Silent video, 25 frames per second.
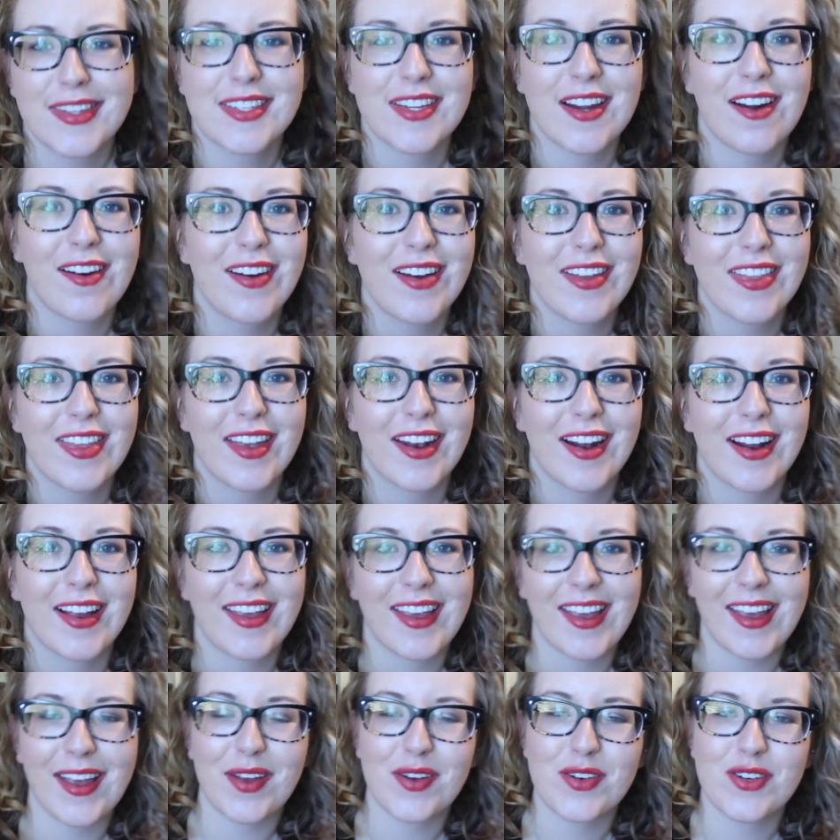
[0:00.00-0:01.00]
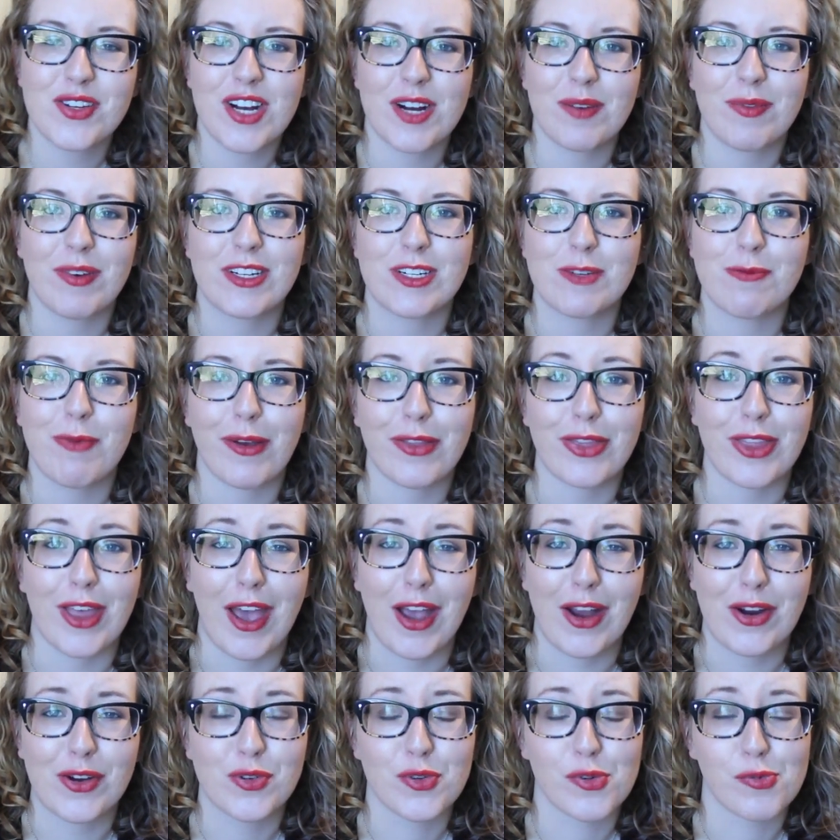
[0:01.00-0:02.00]
Sorry that I can't share much about the
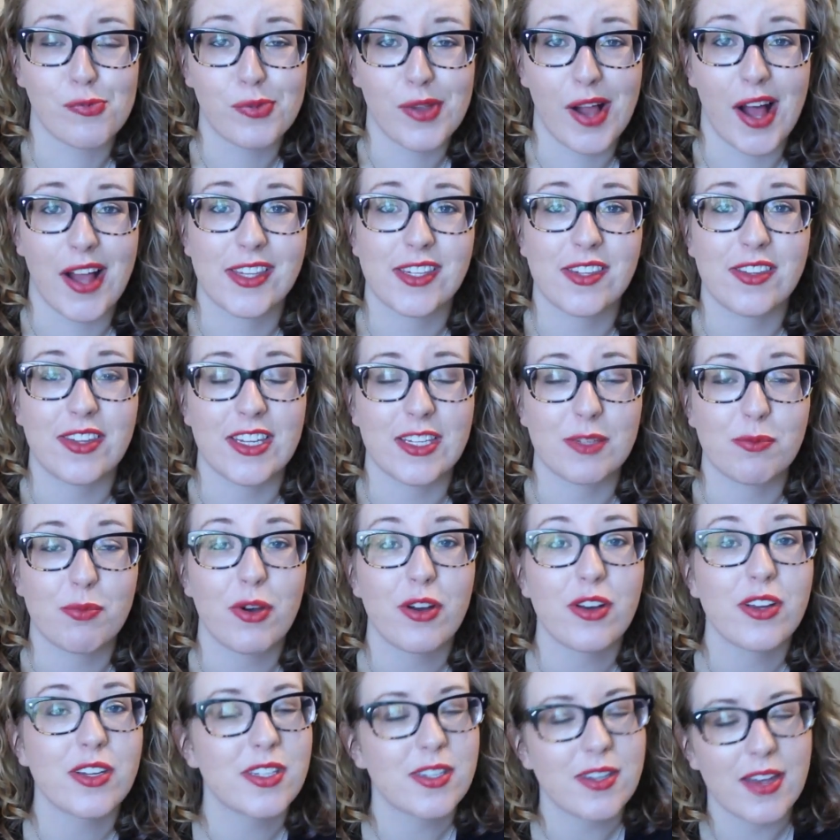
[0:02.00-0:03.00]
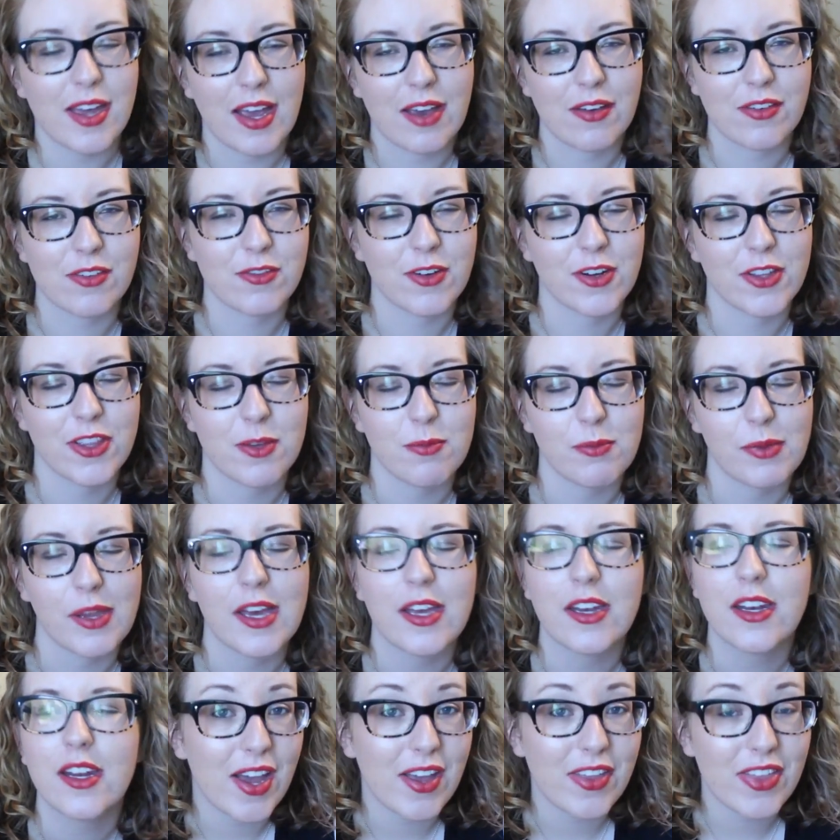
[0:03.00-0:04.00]
actual plots of these books. I haven't read them
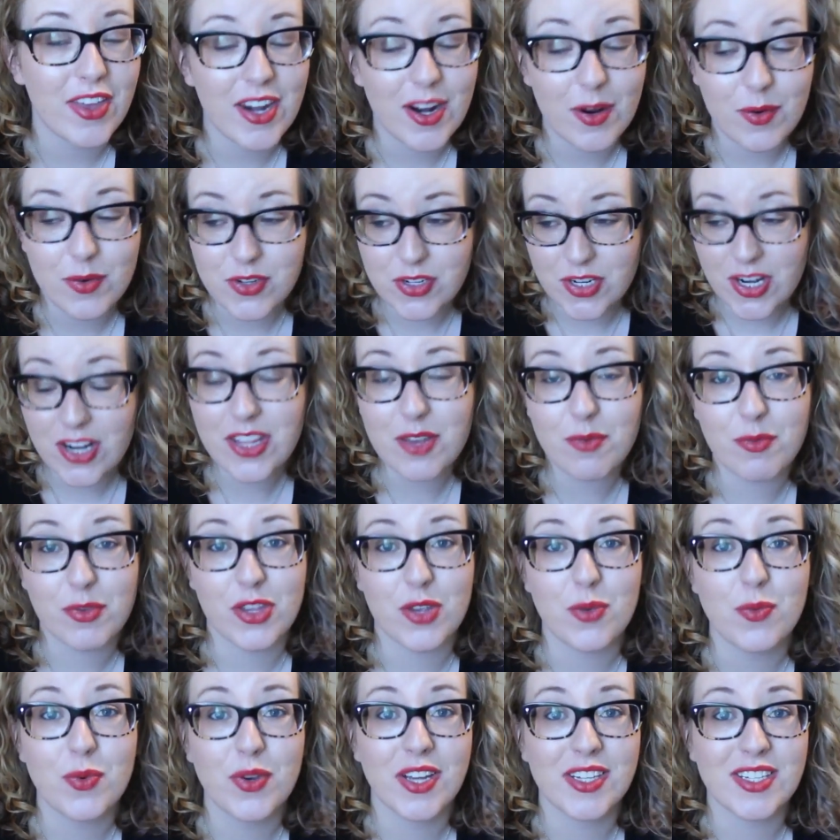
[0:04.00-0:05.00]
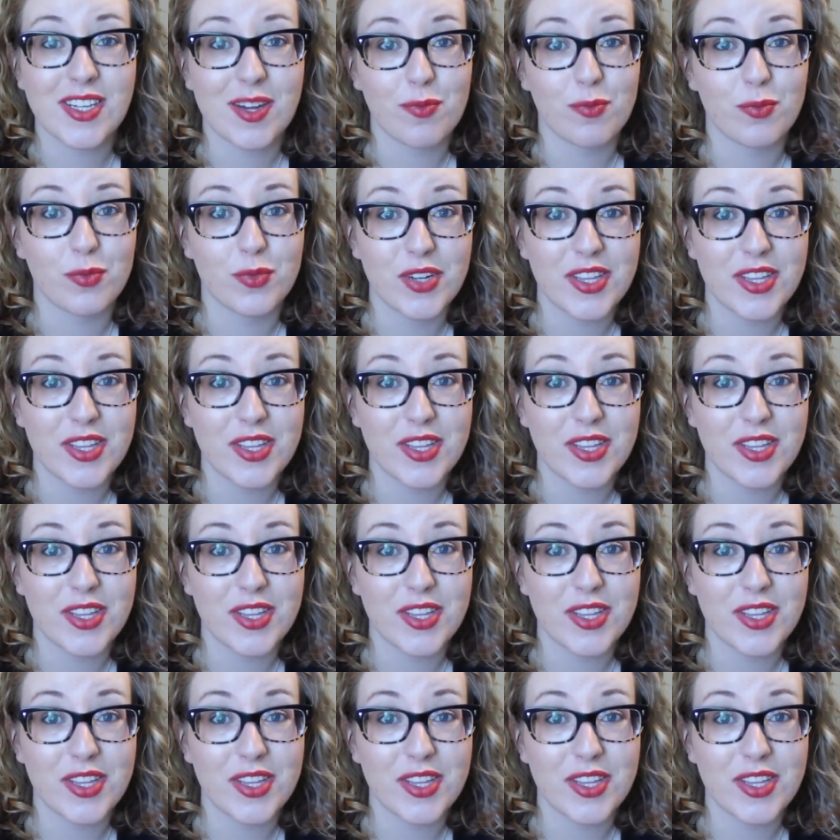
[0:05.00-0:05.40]
yet. I thought I would share them with you because I'm